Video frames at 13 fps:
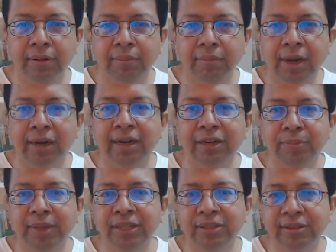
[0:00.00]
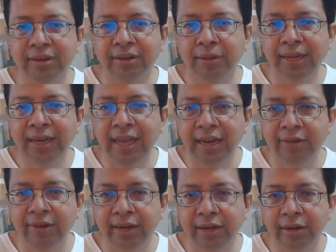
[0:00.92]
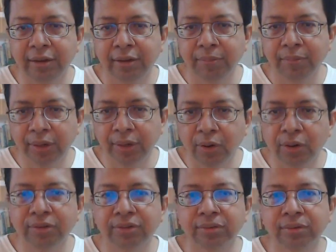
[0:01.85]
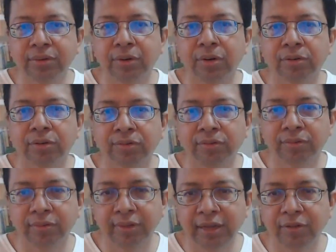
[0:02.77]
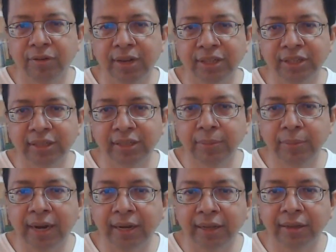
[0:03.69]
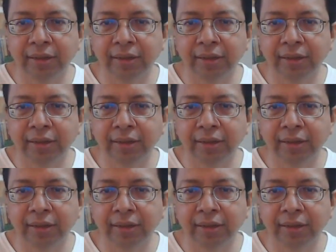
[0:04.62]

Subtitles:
markets may just remain elevated because of the inflation thematic